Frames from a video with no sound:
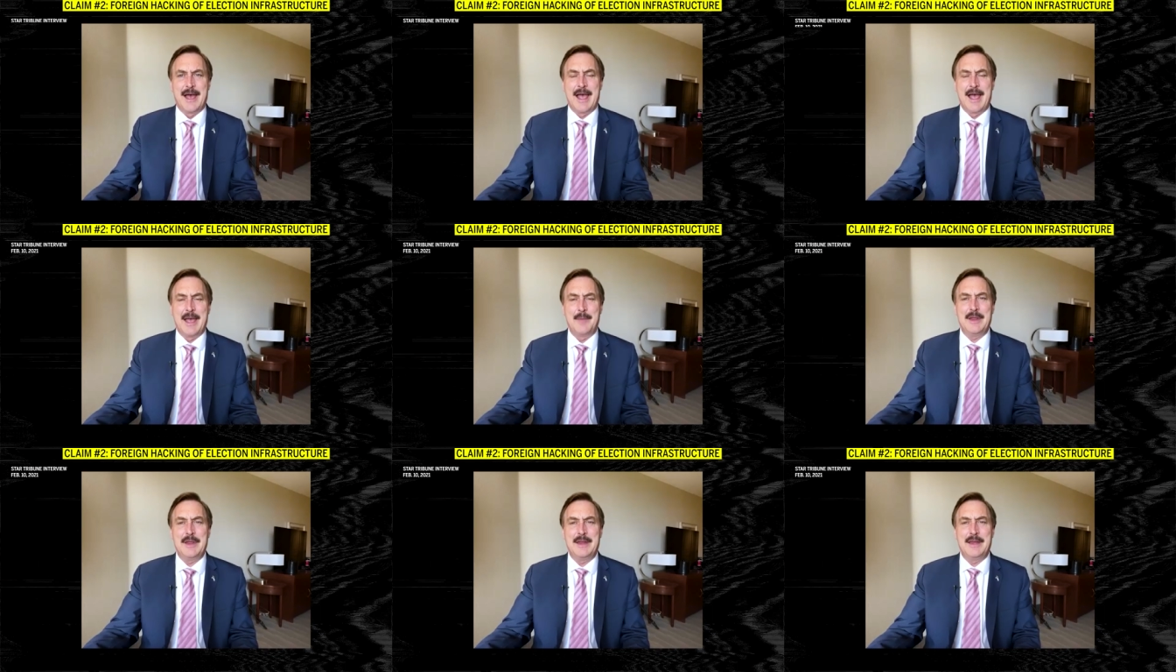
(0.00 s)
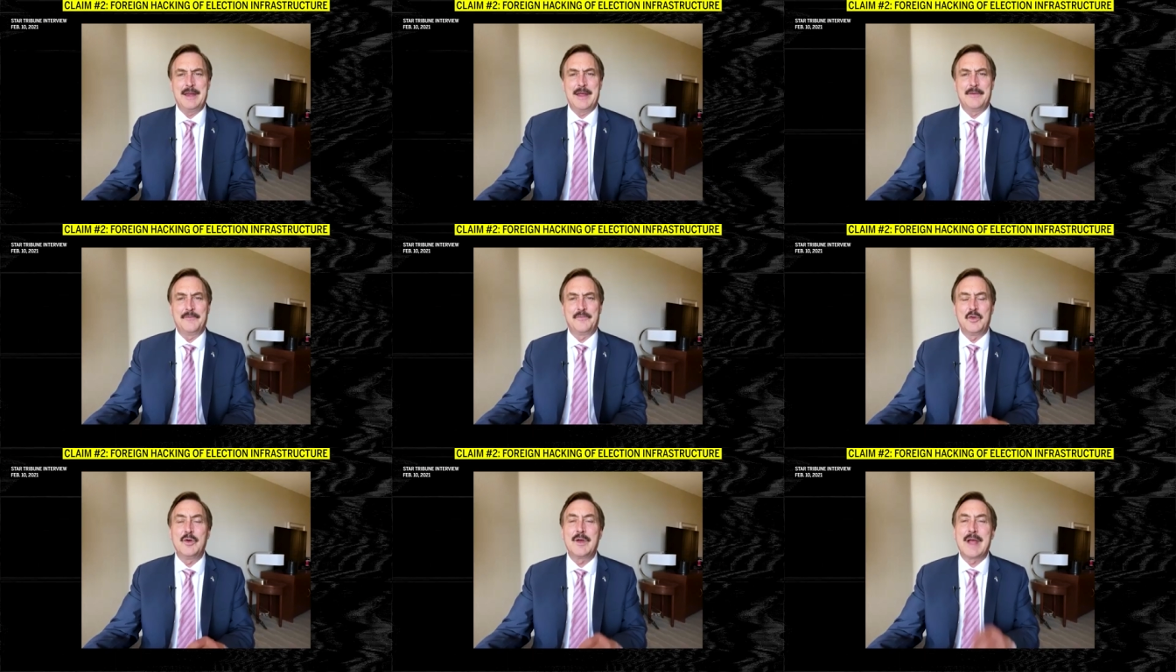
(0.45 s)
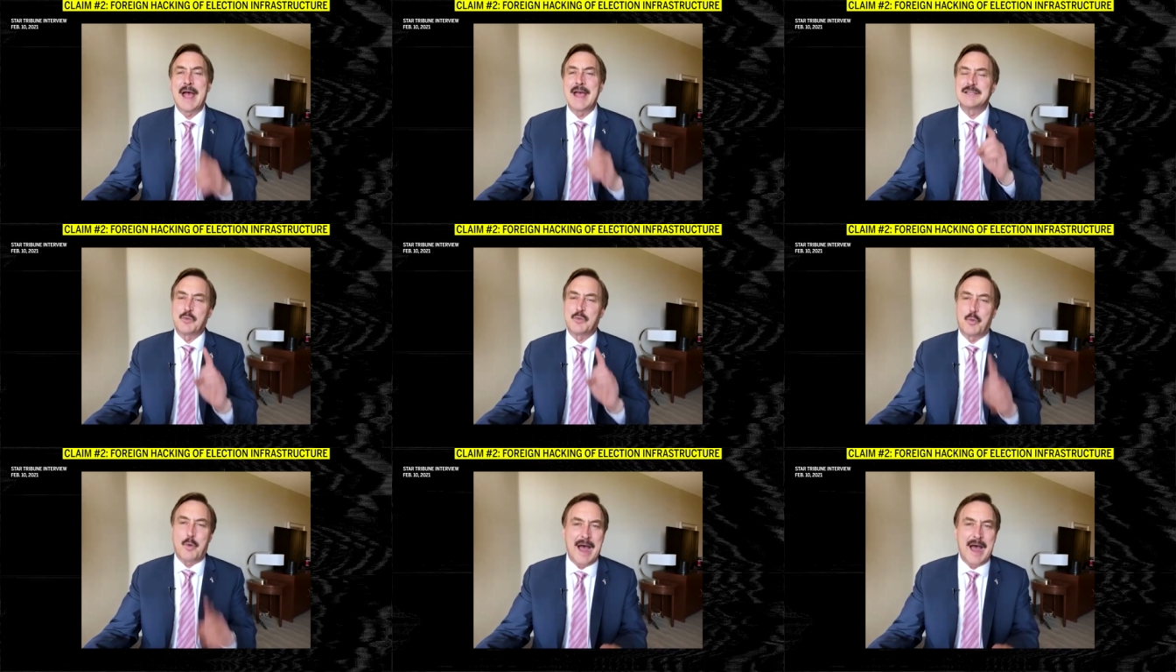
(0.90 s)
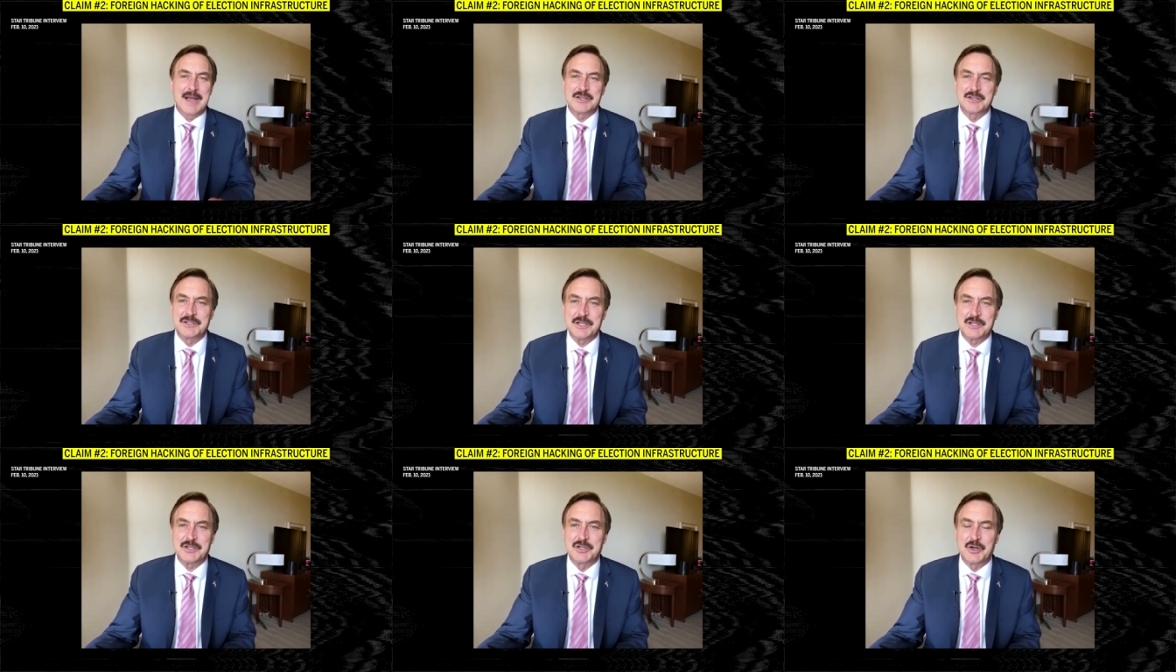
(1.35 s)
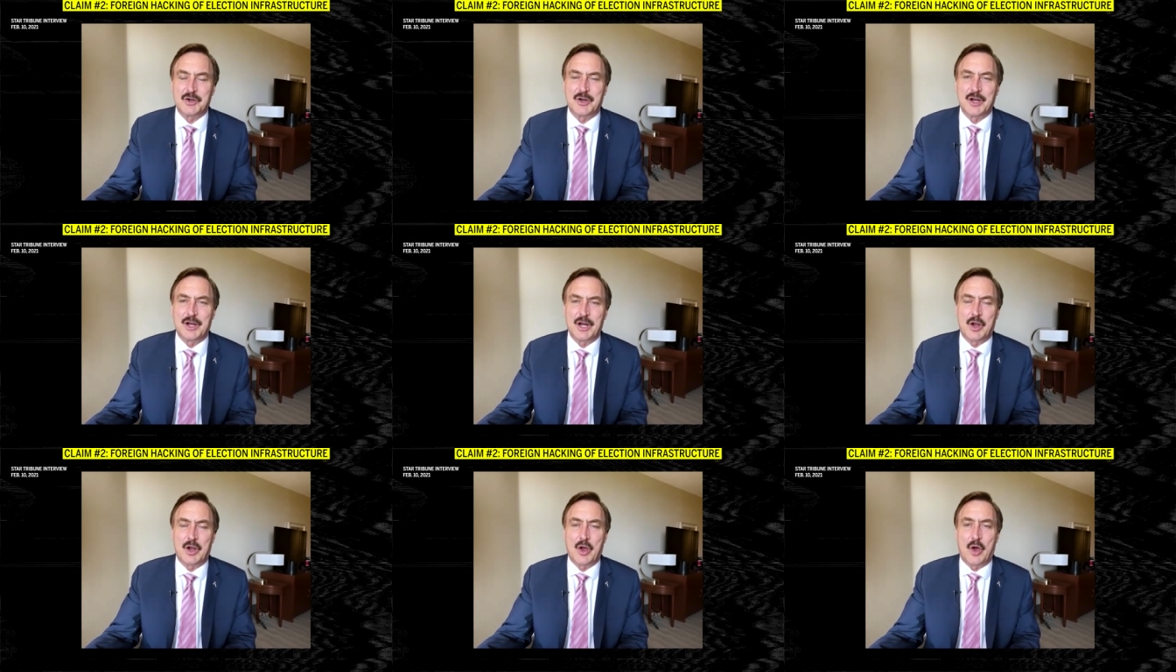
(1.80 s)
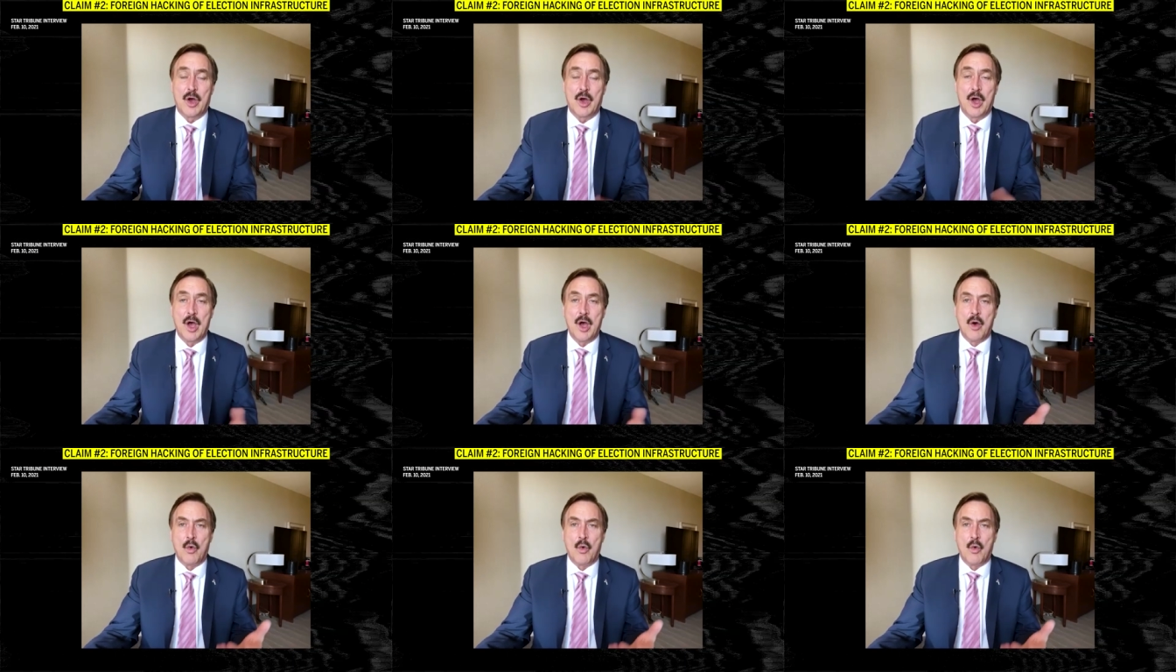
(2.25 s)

I mean, if you guys watch this, you're going to go,